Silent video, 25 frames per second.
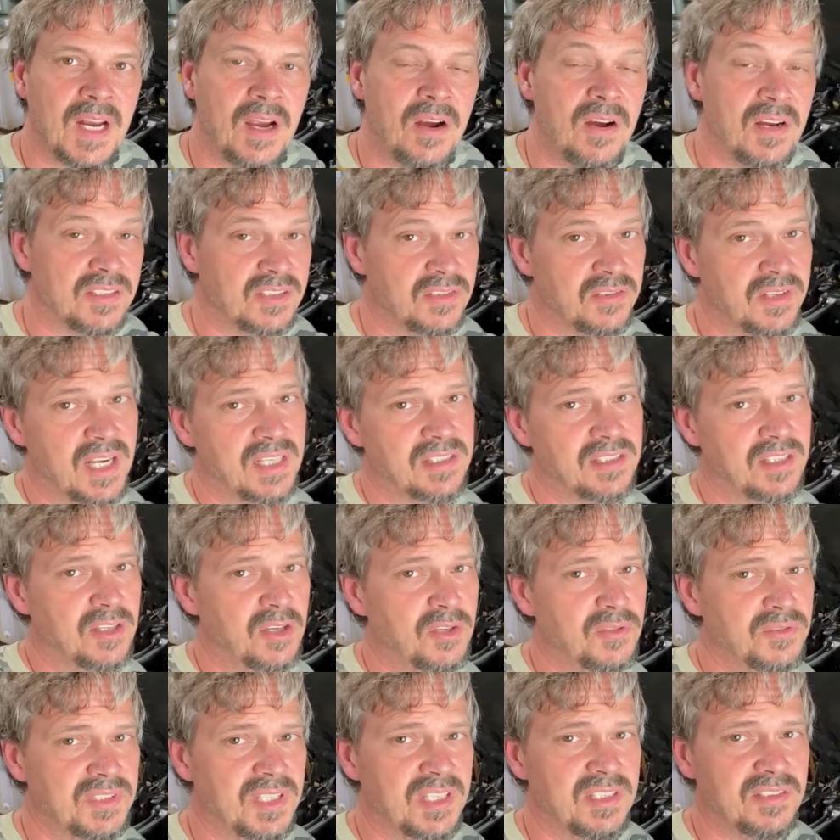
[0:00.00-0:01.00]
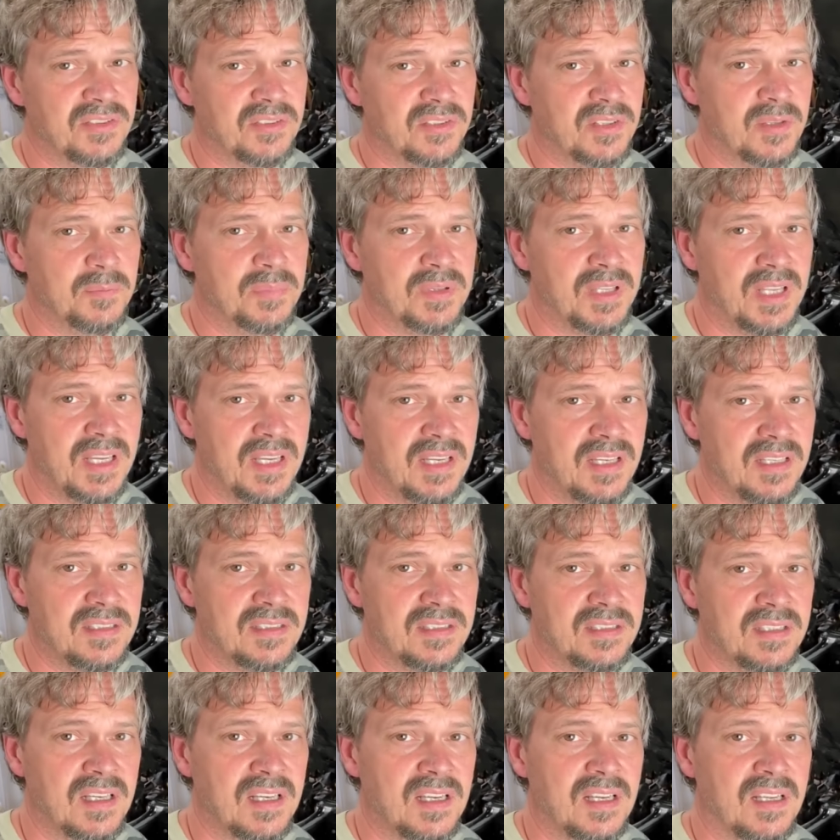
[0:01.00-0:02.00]
All right, so I got the new sensor in
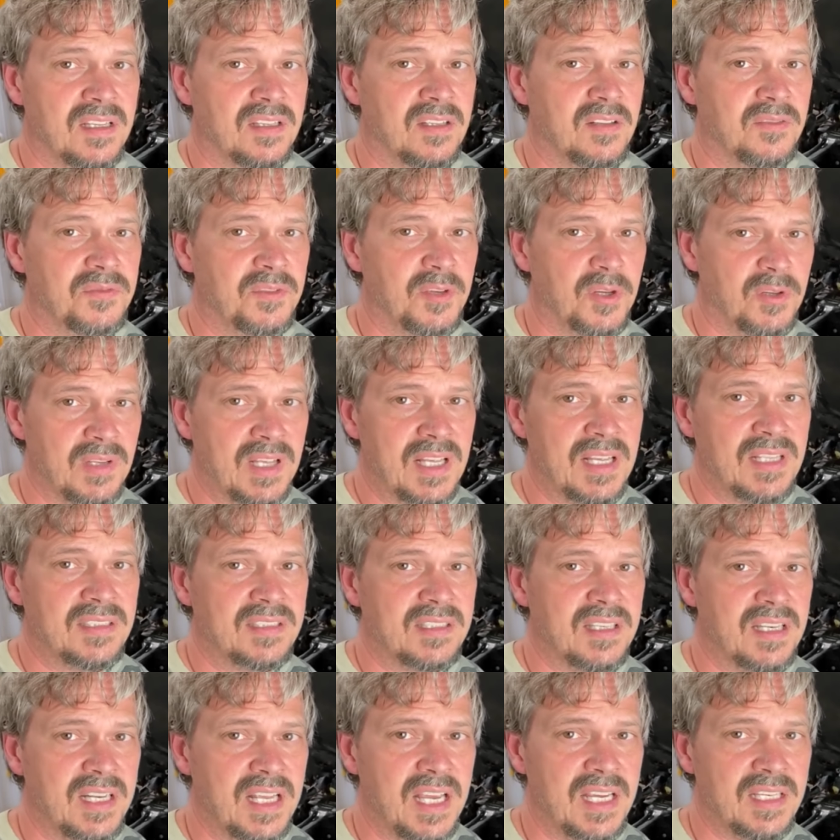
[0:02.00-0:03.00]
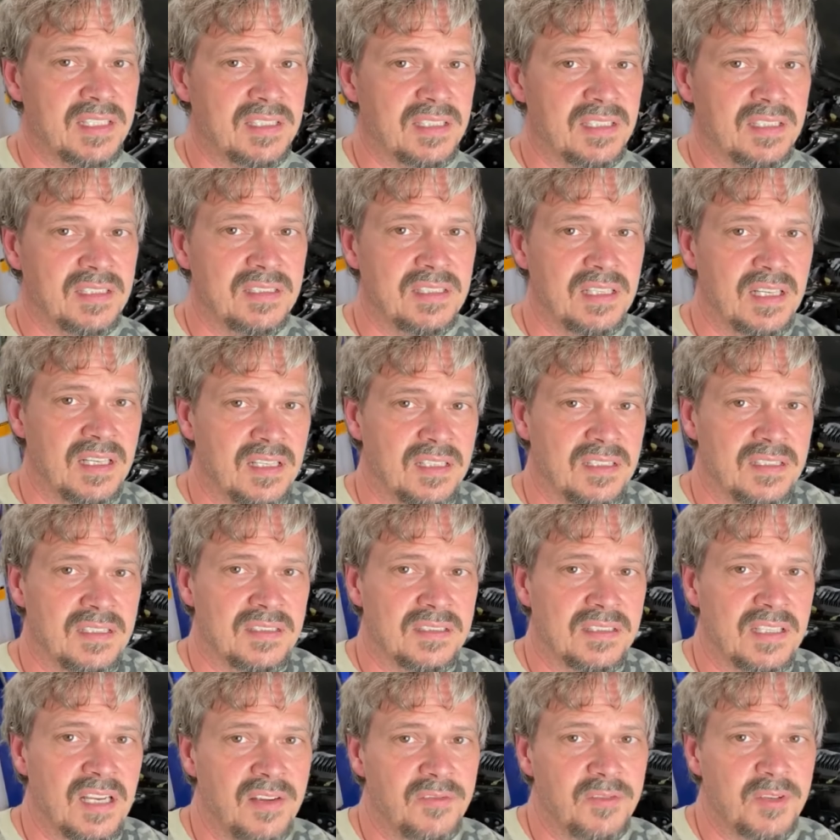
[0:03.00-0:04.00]
place. The fuel line's connected.
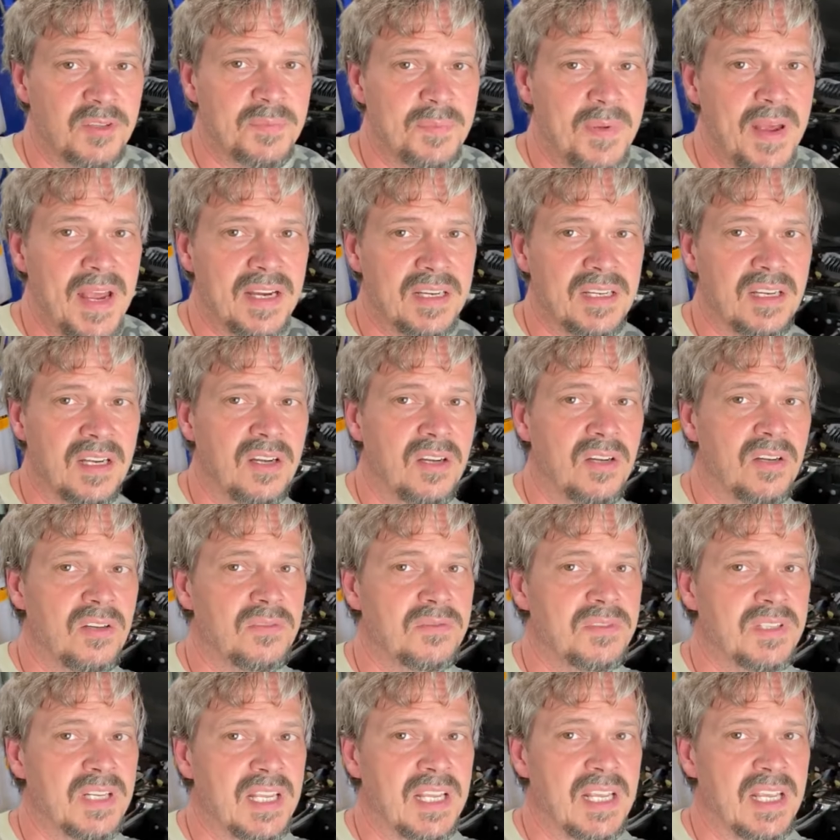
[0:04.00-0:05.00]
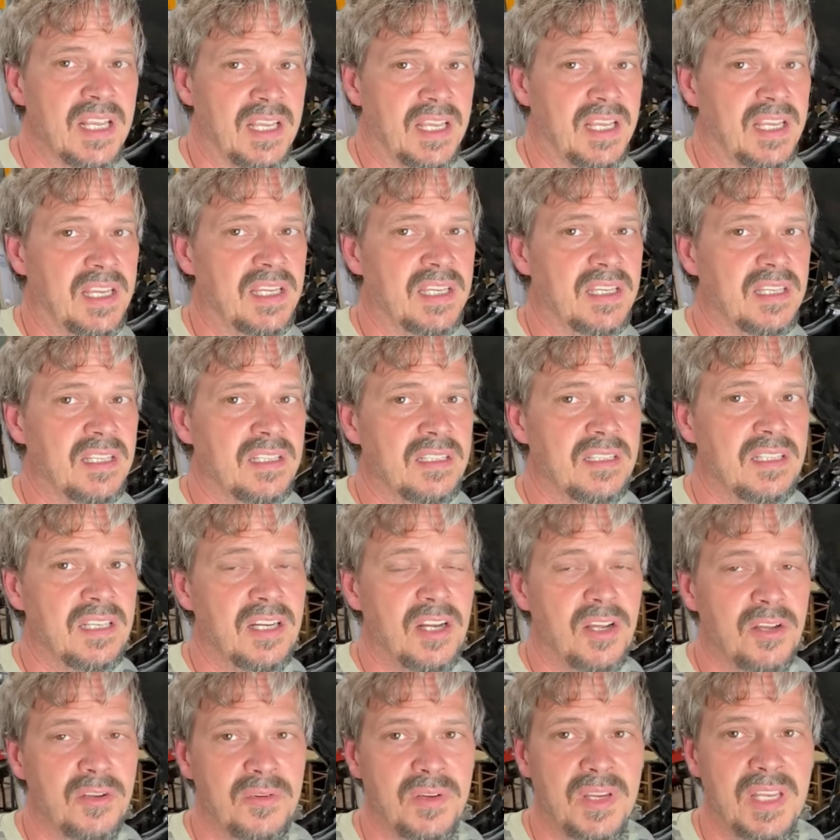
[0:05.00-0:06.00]
This cover's back on. And, you
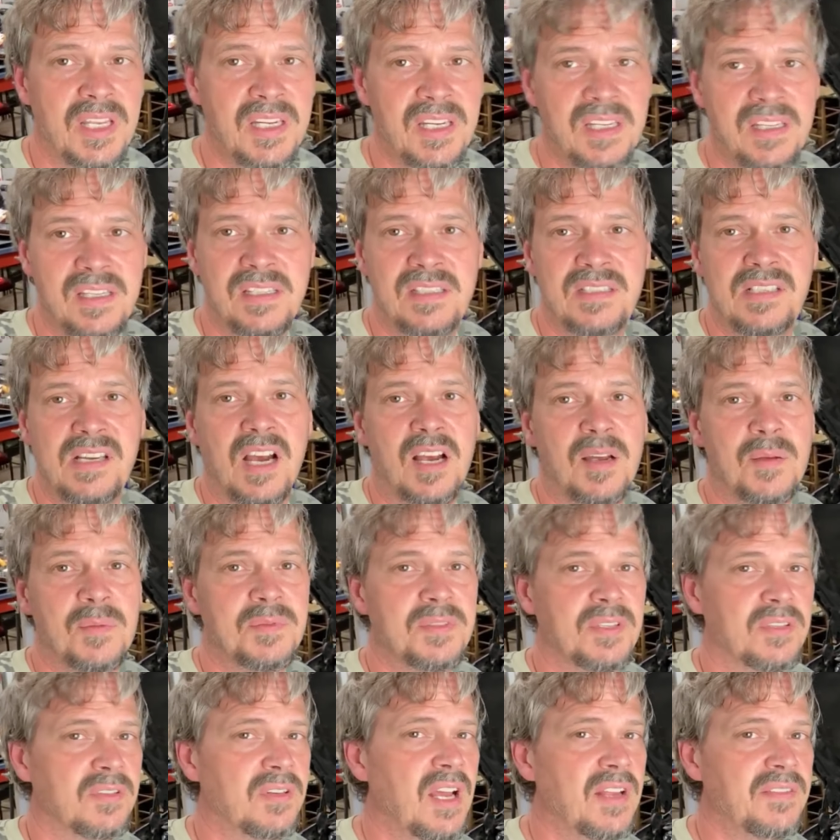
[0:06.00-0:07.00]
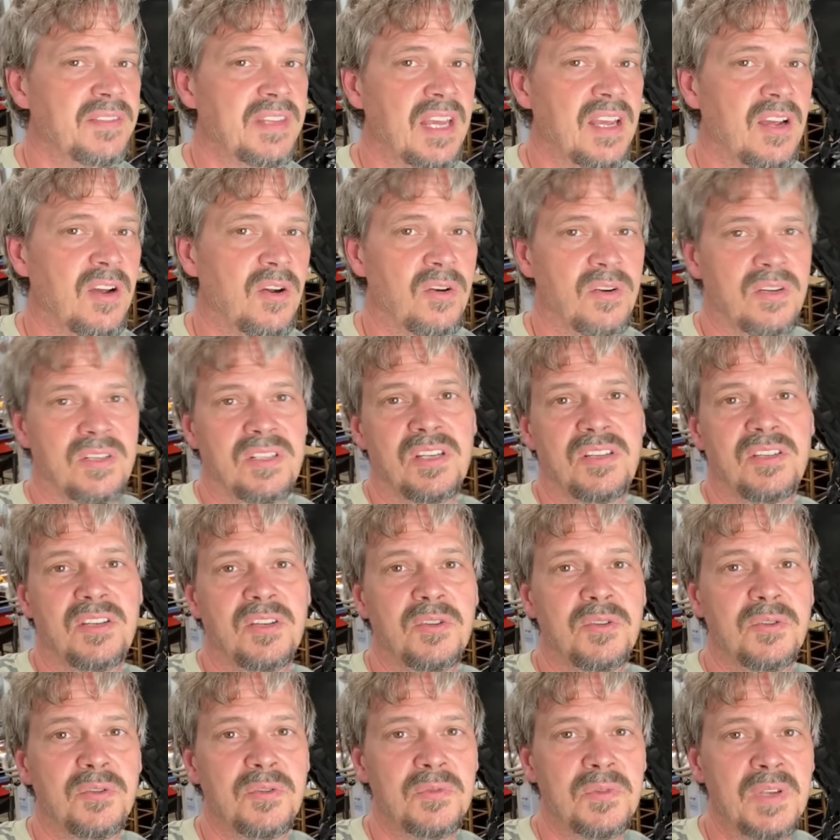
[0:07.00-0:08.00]
know, any of these jobs are not that hard to
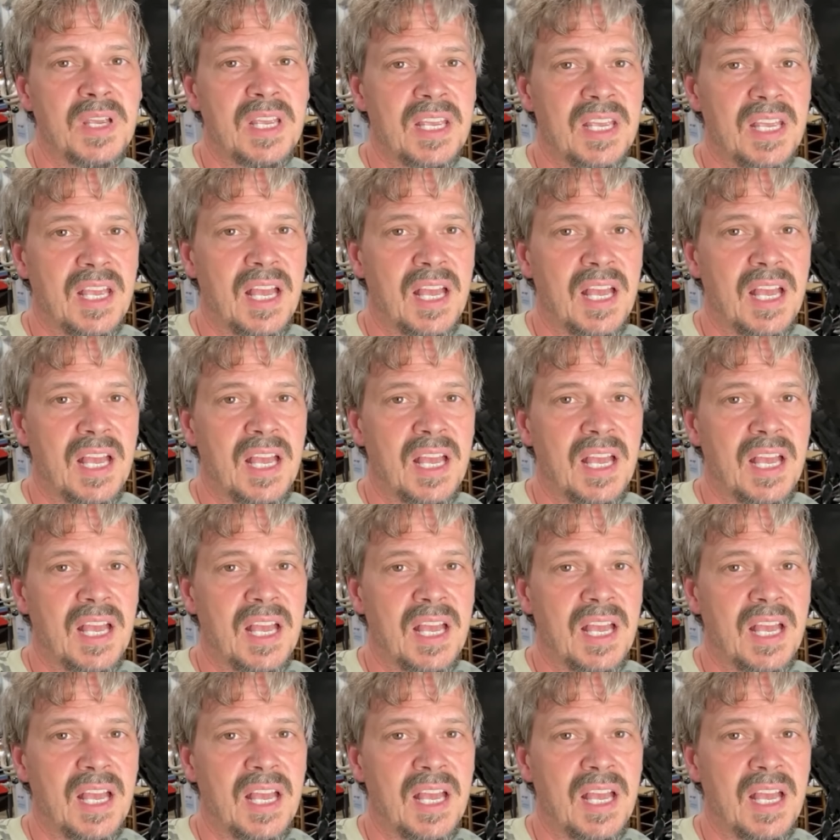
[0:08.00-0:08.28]
do.